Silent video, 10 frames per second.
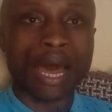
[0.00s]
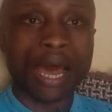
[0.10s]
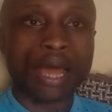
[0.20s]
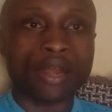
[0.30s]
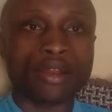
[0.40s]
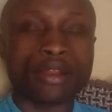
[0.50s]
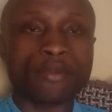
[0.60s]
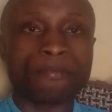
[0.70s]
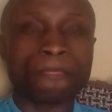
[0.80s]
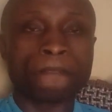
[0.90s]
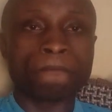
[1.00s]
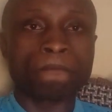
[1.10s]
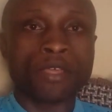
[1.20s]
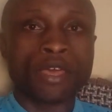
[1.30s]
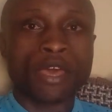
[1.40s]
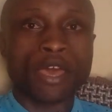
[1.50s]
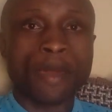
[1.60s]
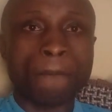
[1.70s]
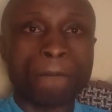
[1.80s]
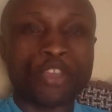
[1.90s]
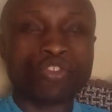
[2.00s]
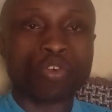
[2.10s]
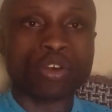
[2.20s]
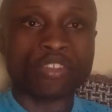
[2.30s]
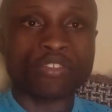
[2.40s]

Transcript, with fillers: And uh, based on